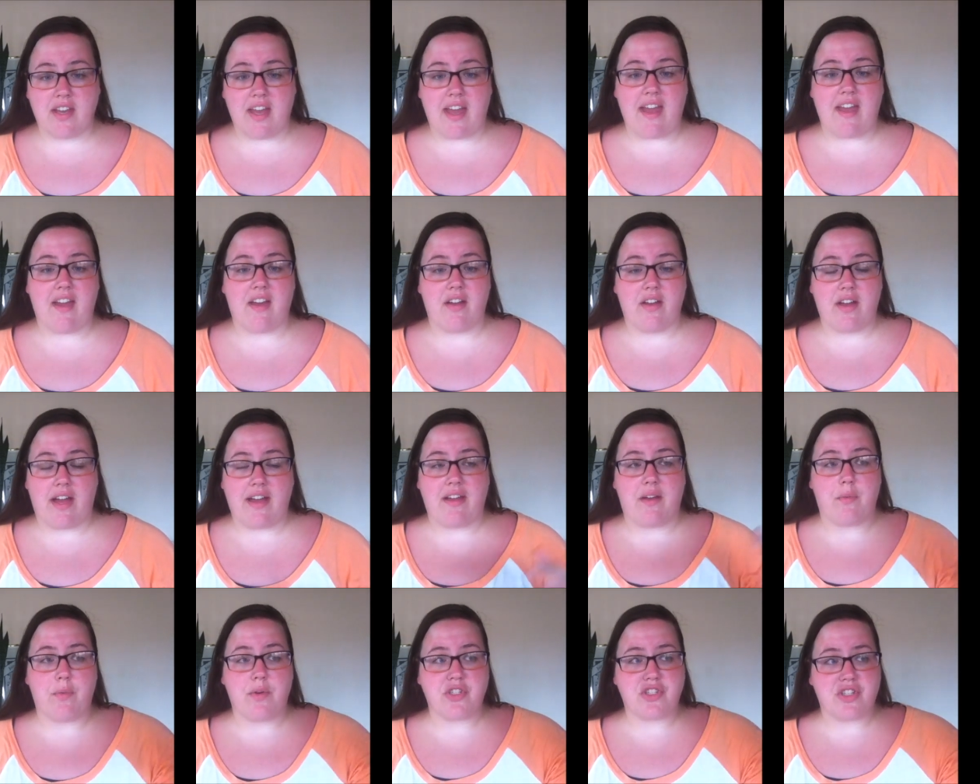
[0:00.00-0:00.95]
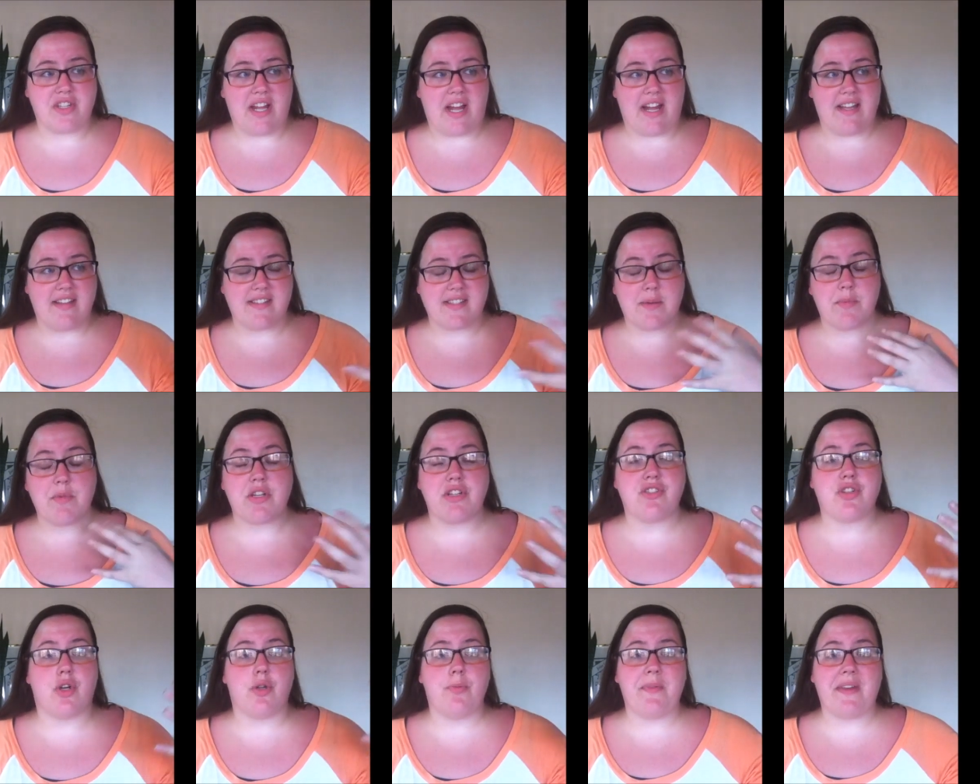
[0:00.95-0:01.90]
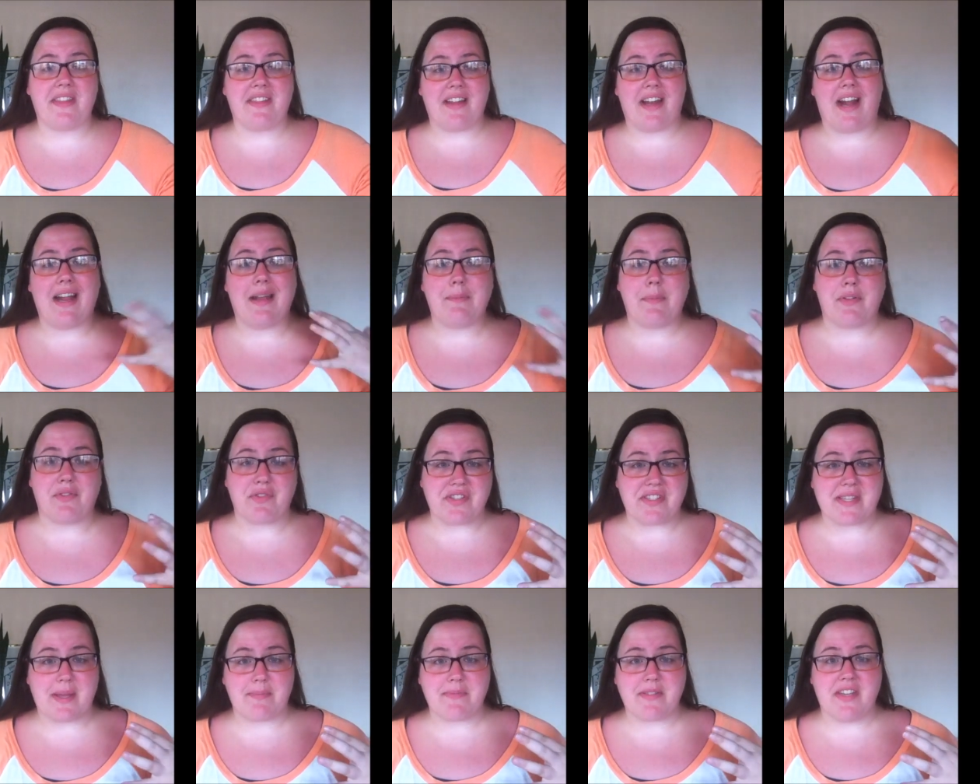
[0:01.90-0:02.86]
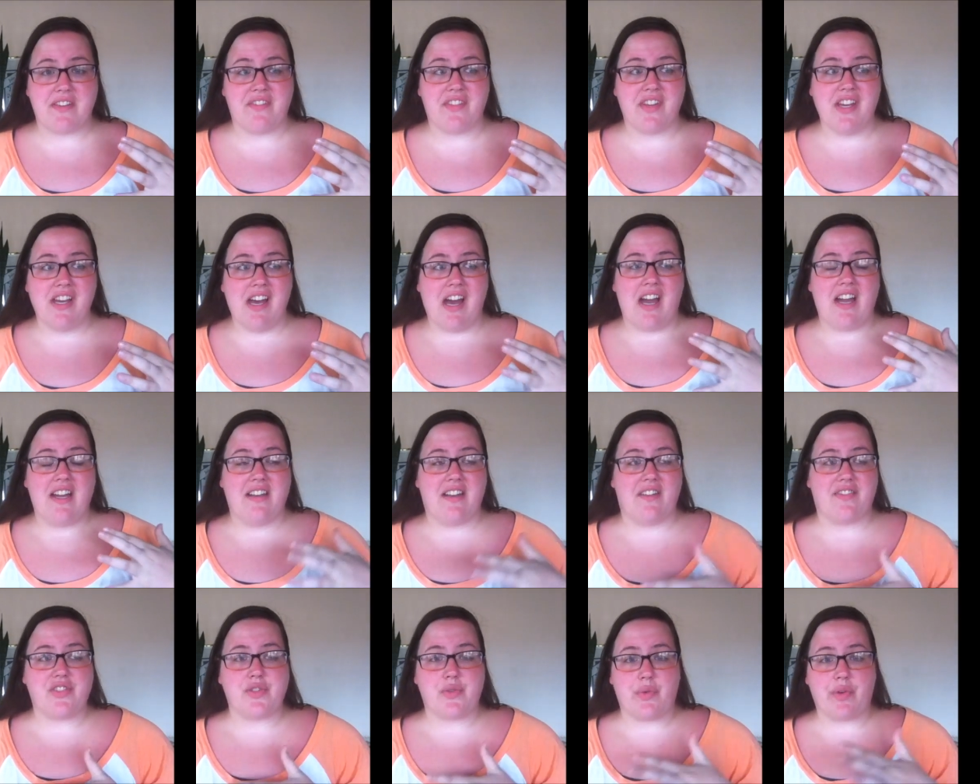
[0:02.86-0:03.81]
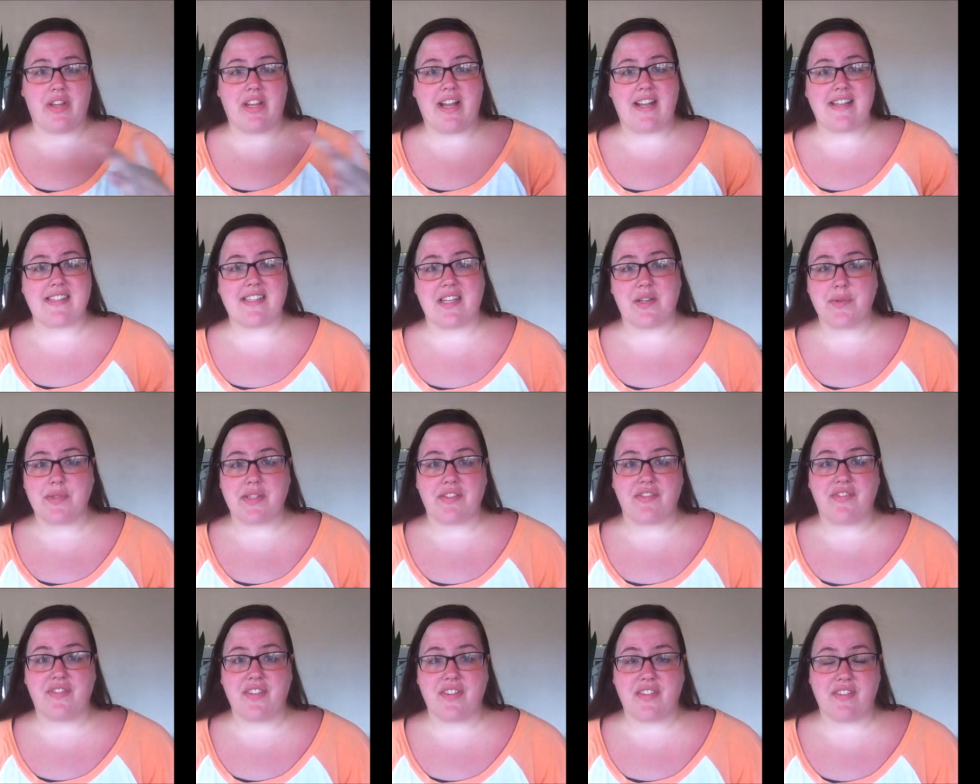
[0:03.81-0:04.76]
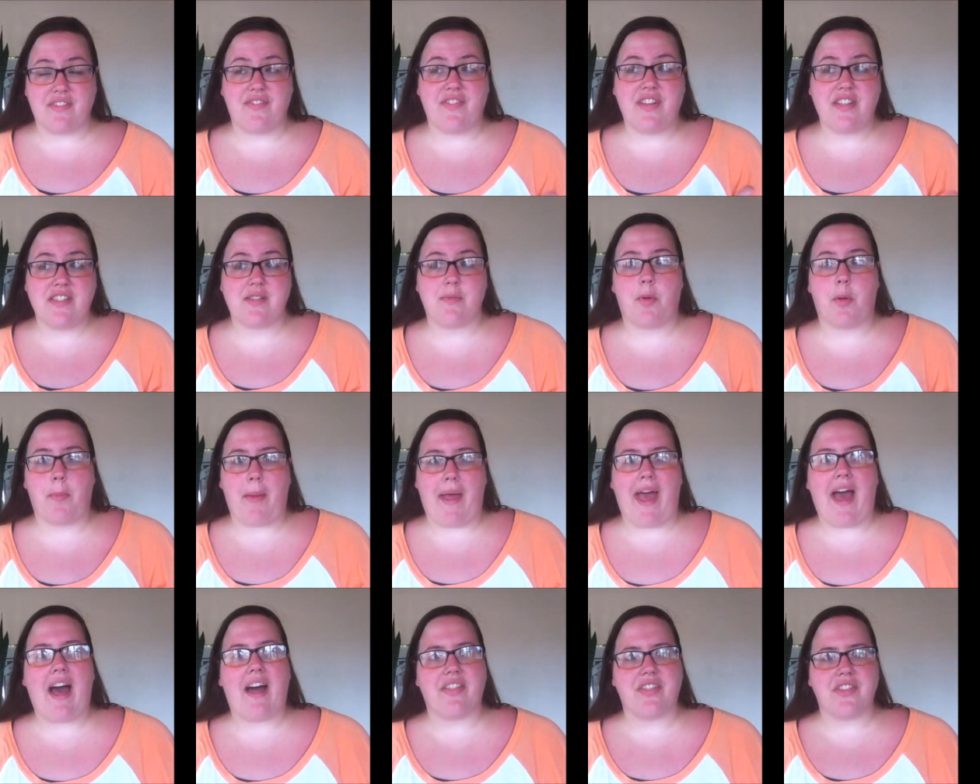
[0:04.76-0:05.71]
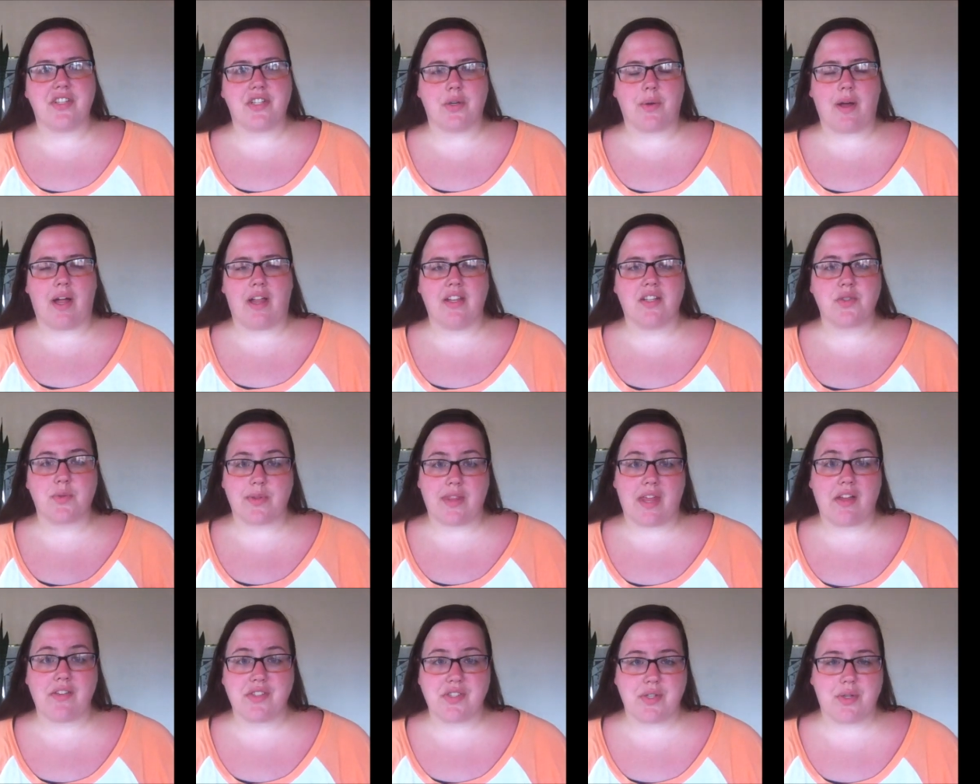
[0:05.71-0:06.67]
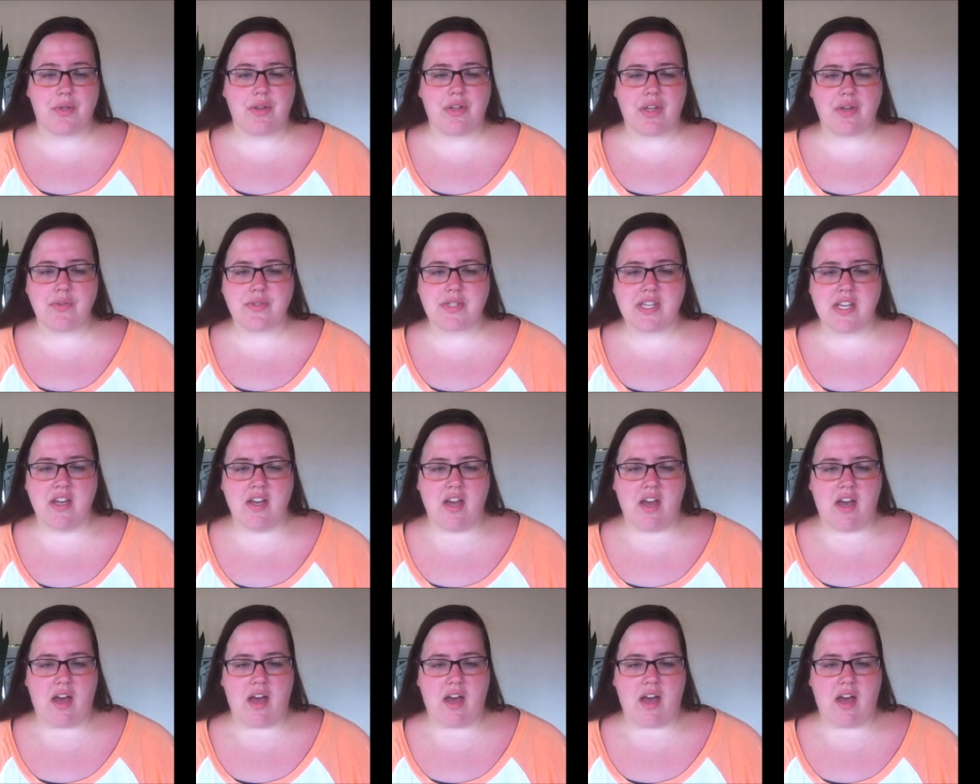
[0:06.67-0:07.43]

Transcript: and I wish that I, someone had told me that I had been receptive enough to realize that it was a fe feasible path to do college without student loans.